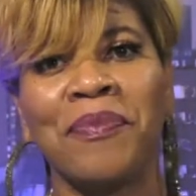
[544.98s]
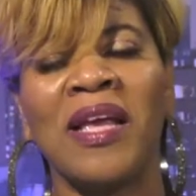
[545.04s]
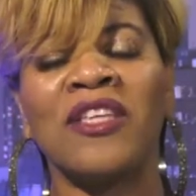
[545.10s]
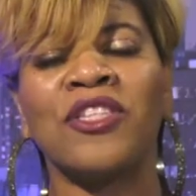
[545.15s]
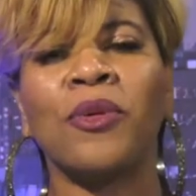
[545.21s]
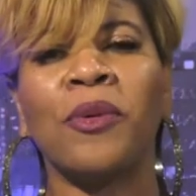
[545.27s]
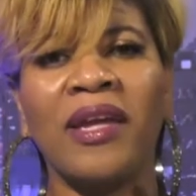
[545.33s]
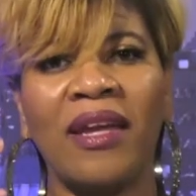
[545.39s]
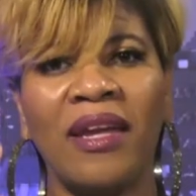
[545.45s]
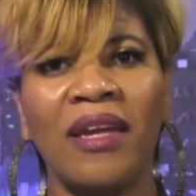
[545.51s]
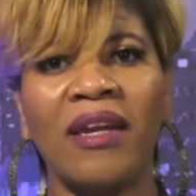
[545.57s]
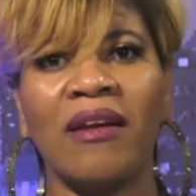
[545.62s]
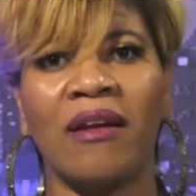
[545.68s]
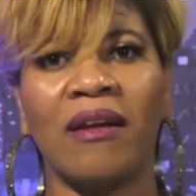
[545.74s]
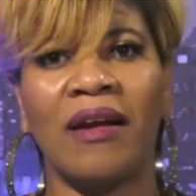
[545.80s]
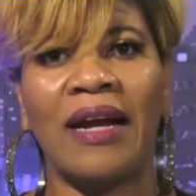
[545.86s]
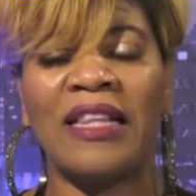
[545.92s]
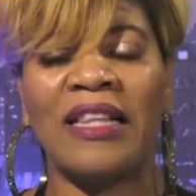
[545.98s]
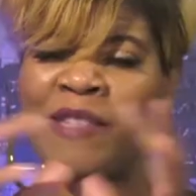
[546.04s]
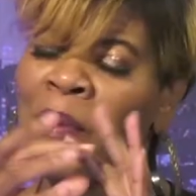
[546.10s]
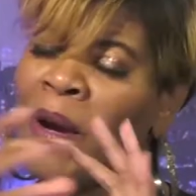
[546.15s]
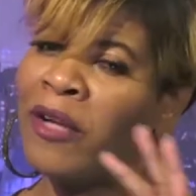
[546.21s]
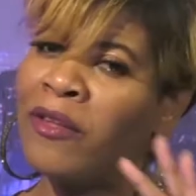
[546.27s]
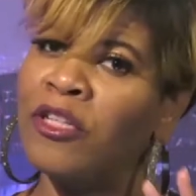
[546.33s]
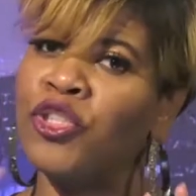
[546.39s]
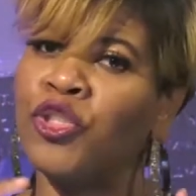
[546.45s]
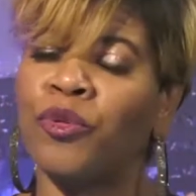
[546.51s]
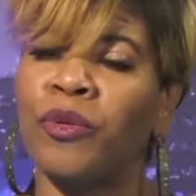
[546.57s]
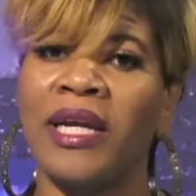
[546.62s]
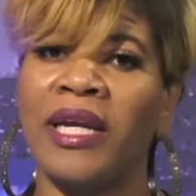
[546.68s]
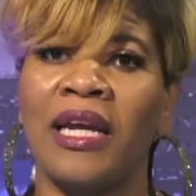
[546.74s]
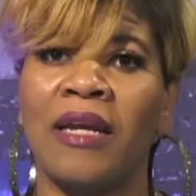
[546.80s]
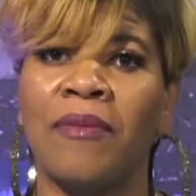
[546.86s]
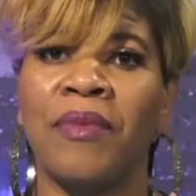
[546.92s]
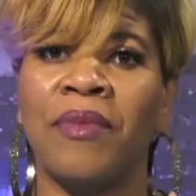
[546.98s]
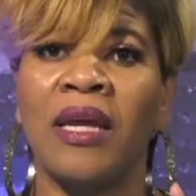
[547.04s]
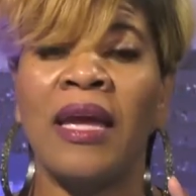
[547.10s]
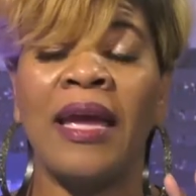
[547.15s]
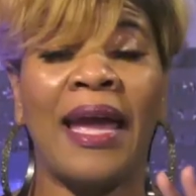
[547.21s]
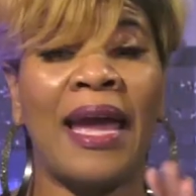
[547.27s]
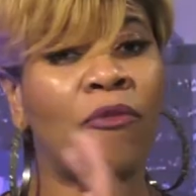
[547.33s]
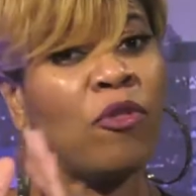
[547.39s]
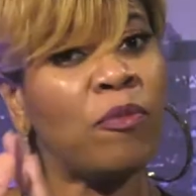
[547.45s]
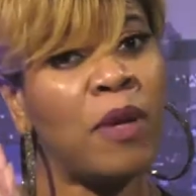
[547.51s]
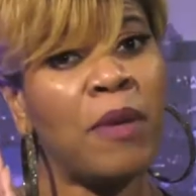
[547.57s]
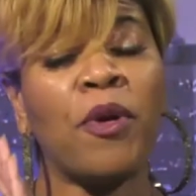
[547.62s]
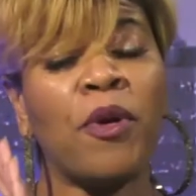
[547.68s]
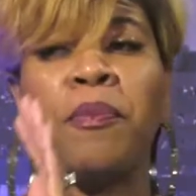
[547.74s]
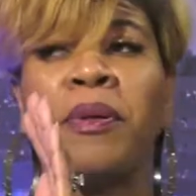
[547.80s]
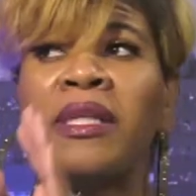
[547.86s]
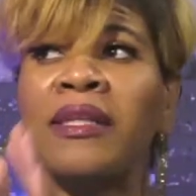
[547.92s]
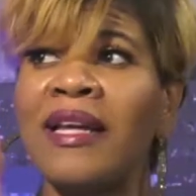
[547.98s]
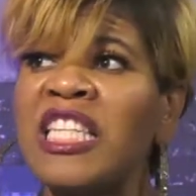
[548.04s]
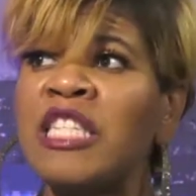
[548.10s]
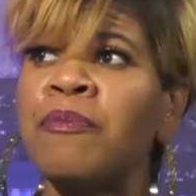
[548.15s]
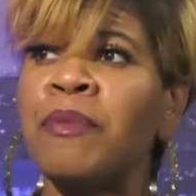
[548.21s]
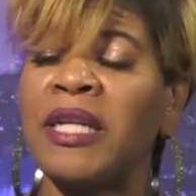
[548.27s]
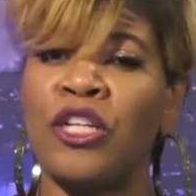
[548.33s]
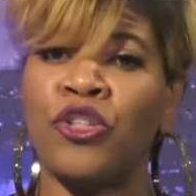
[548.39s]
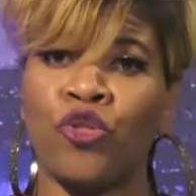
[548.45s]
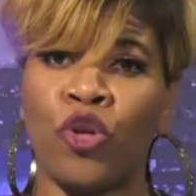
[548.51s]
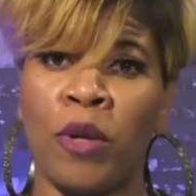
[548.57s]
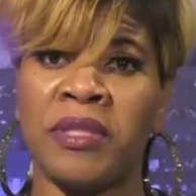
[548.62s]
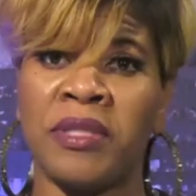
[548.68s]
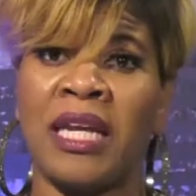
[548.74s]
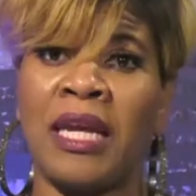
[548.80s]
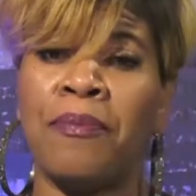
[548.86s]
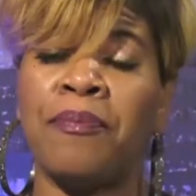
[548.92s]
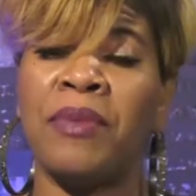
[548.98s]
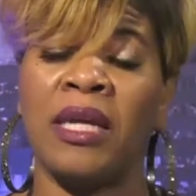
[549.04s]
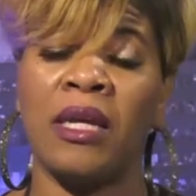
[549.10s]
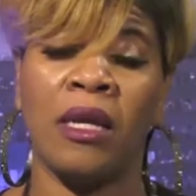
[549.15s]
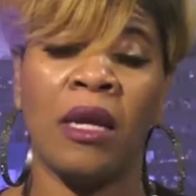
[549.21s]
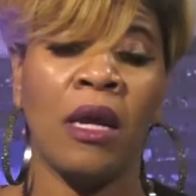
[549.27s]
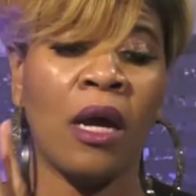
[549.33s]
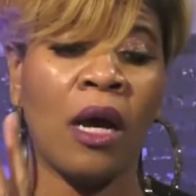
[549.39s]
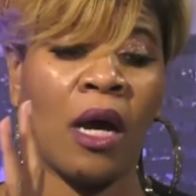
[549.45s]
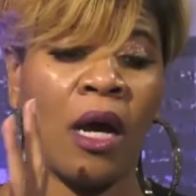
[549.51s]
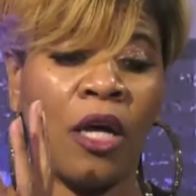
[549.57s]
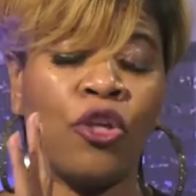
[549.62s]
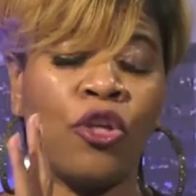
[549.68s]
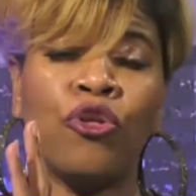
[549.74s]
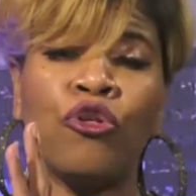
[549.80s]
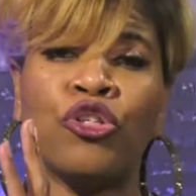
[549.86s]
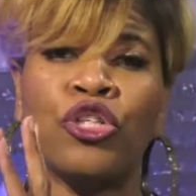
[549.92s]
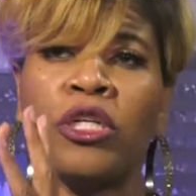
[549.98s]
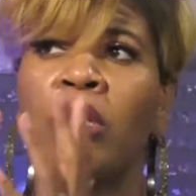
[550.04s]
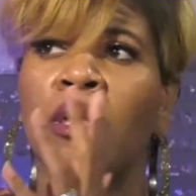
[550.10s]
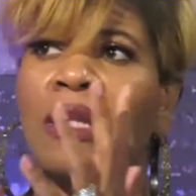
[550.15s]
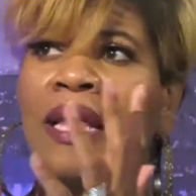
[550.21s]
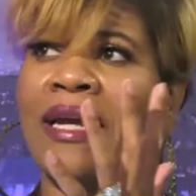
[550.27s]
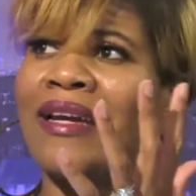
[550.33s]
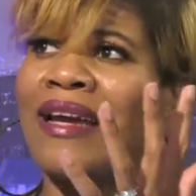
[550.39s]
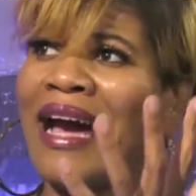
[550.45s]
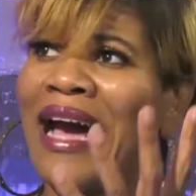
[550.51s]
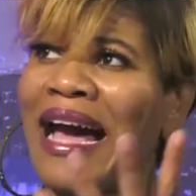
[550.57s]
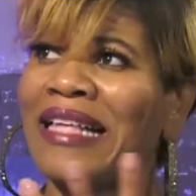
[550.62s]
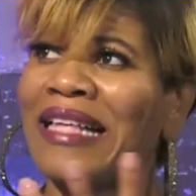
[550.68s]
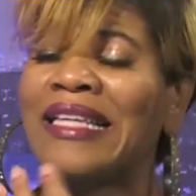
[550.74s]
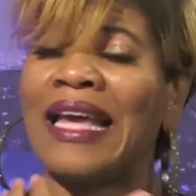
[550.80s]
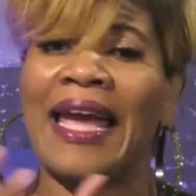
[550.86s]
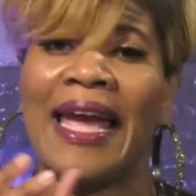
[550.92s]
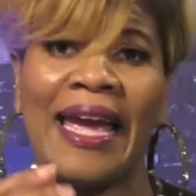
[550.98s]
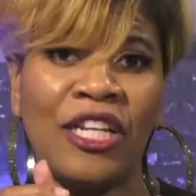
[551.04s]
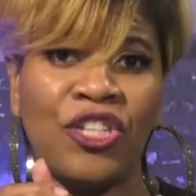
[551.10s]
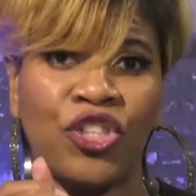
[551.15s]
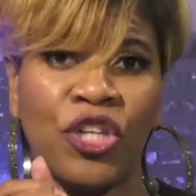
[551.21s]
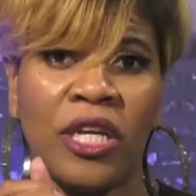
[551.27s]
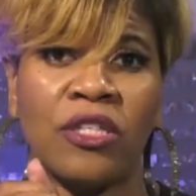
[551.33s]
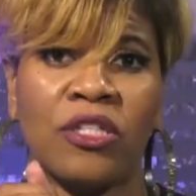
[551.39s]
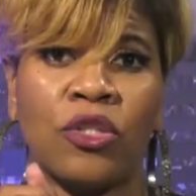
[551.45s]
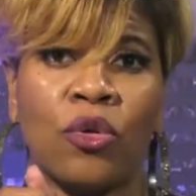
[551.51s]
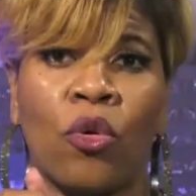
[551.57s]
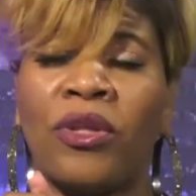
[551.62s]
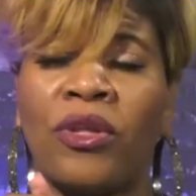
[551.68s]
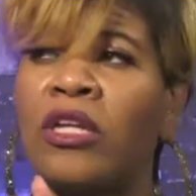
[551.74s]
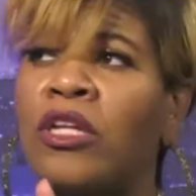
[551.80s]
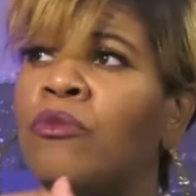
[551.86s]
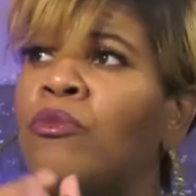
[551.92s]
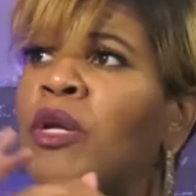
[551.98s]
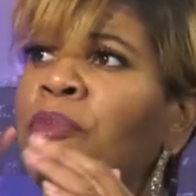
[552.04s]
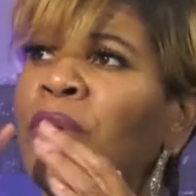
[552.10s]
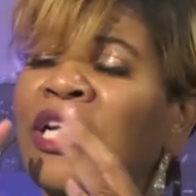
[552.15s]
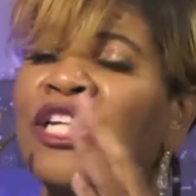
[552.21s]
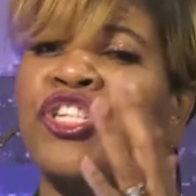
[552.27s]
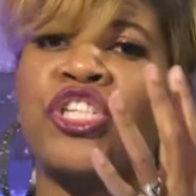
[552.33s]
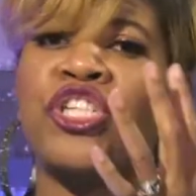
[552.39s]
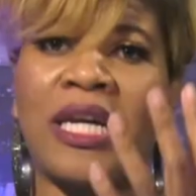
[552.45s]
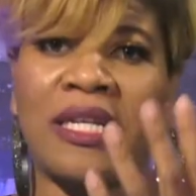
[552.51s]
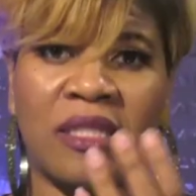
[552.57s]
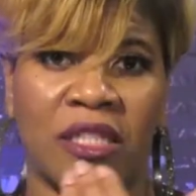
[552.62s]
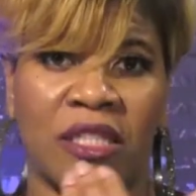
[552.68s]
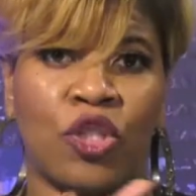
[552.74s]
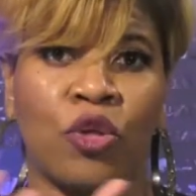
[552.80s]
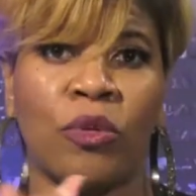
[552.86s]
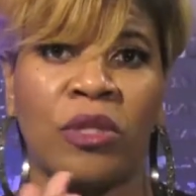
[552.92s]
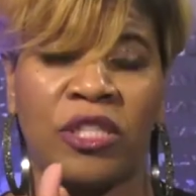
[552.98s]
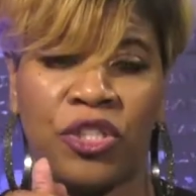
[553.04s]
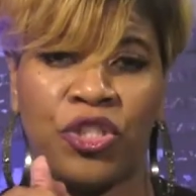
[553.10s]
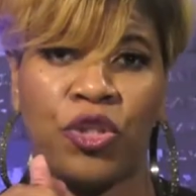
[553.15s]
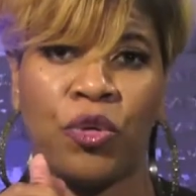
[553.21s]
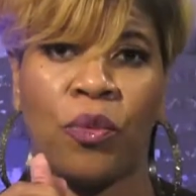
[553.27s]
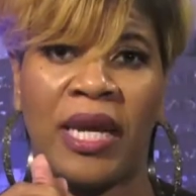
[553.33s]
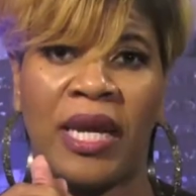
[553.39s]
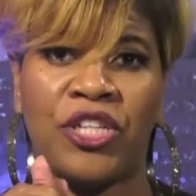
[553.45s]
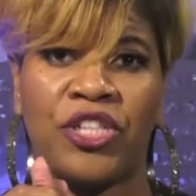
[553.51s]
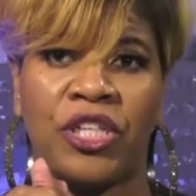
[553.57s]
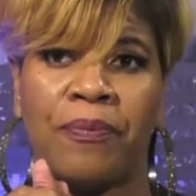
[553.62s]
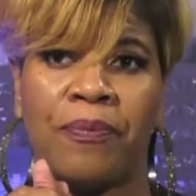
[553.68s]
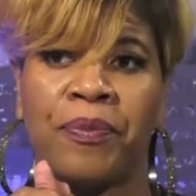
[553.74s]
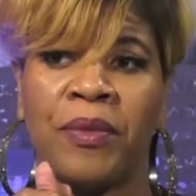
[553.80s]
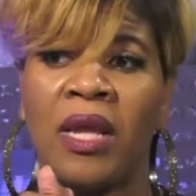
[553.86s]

So here in this part of the dream, and remember, policemen in dreams can be usually like God's agents, or they bring justice to a situation.